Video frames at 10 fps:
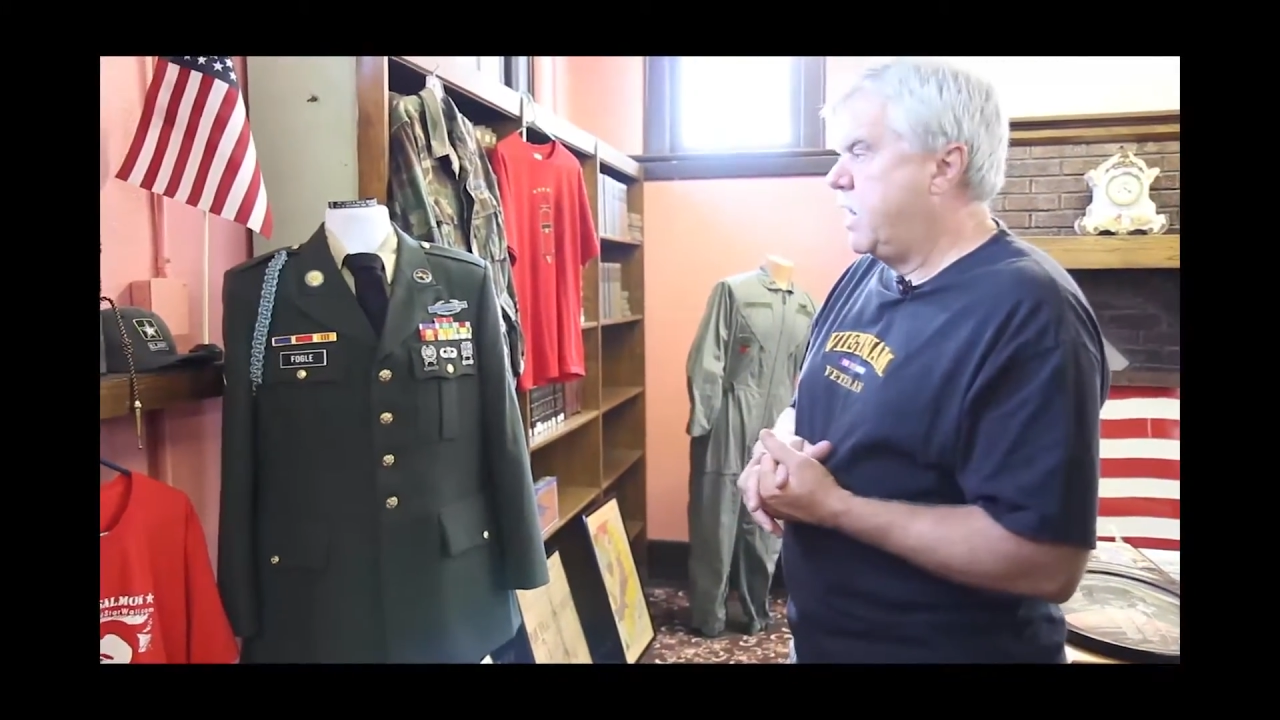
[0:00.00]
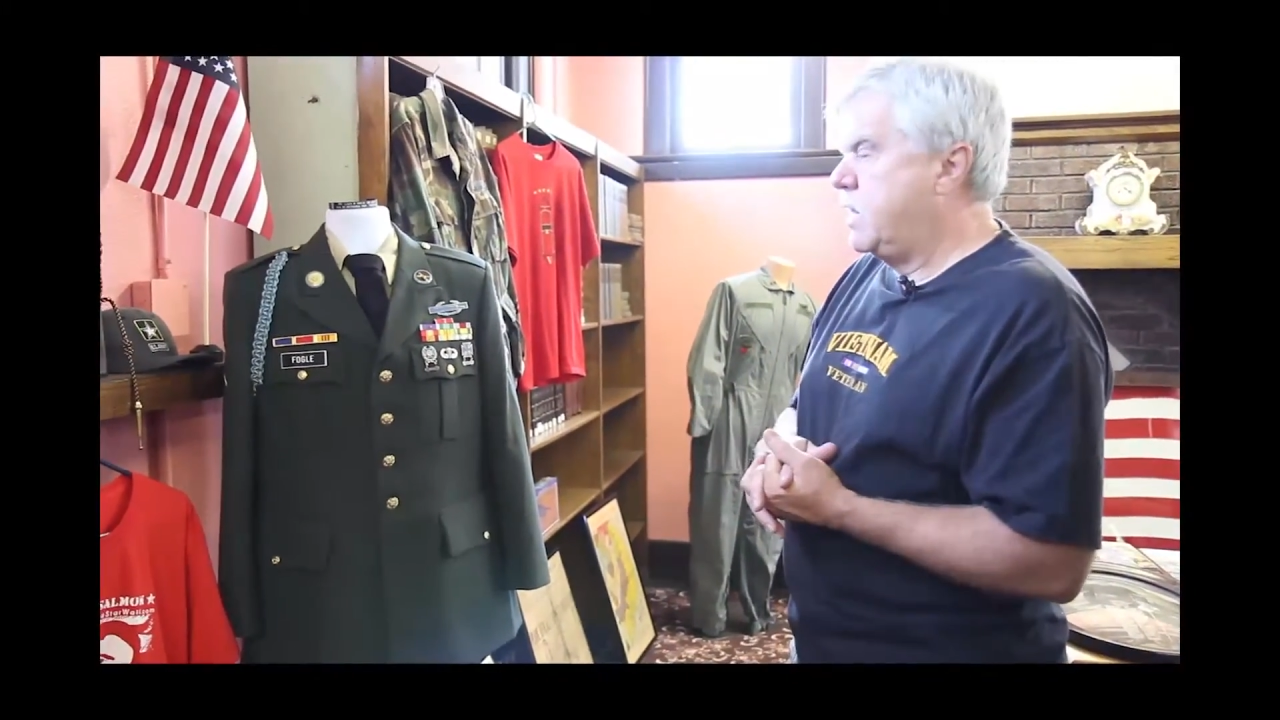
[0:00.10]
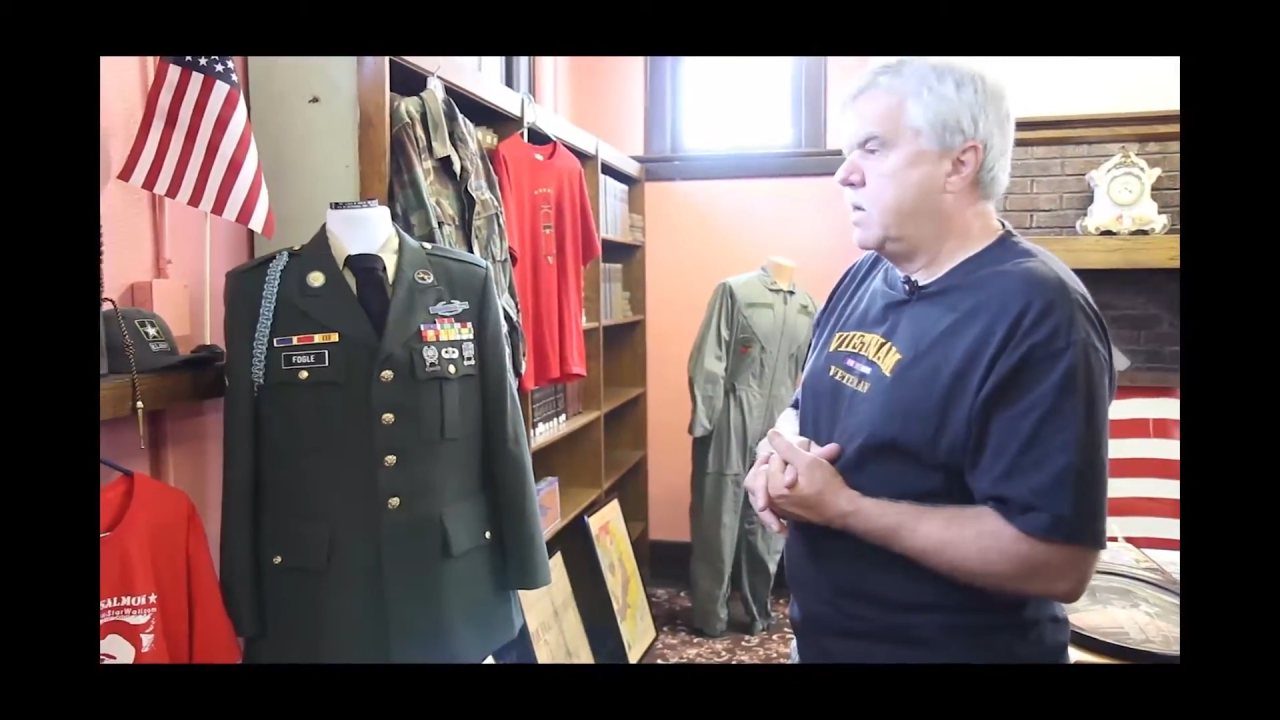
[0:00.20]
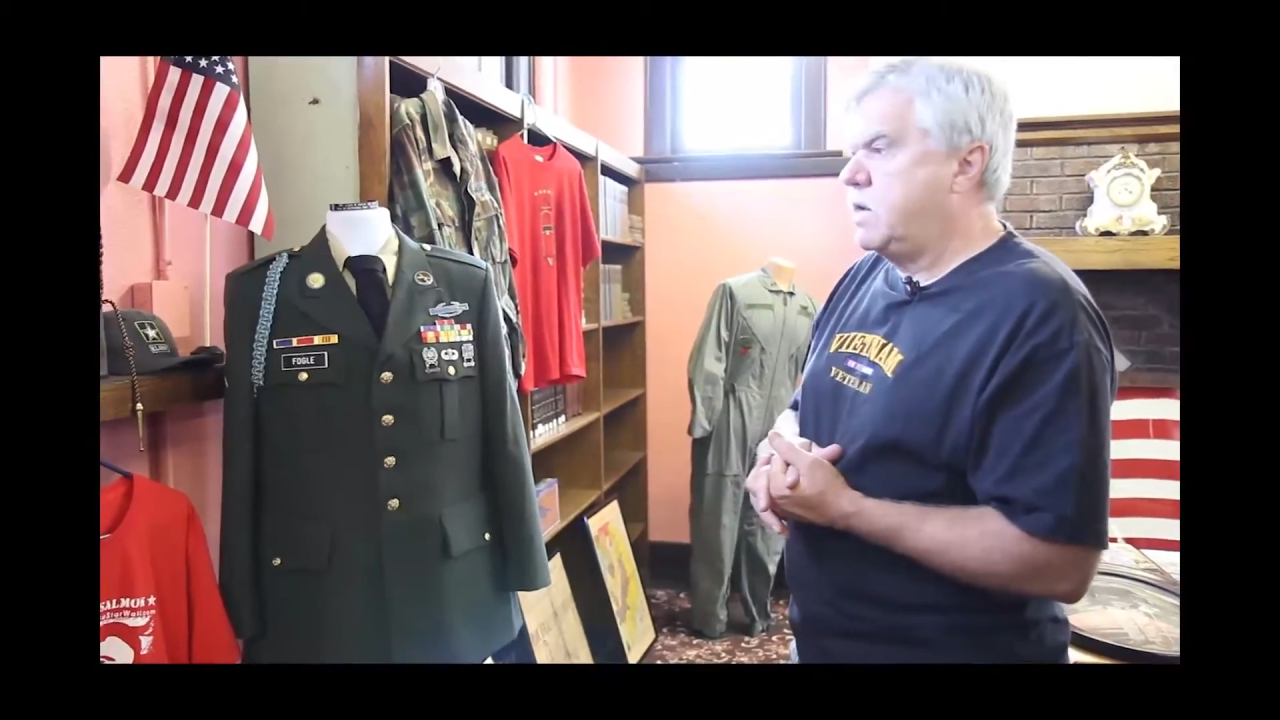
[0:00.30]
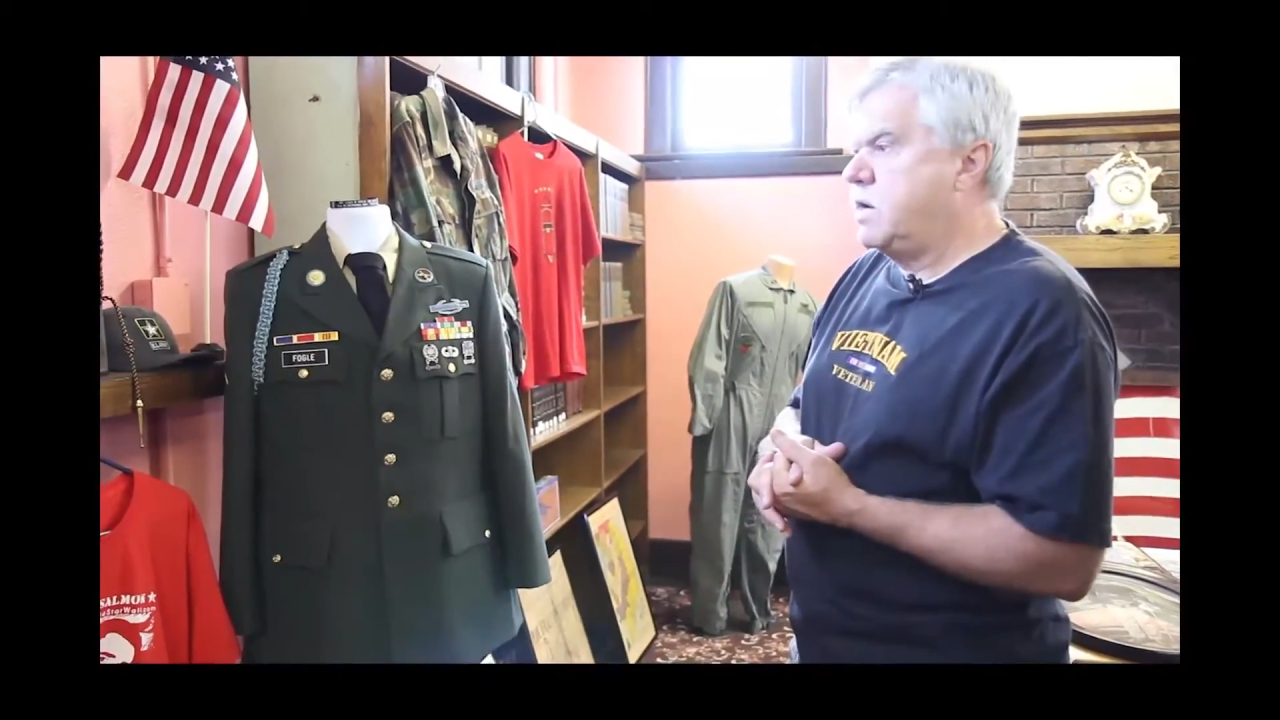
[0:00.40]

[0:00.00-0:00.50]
that late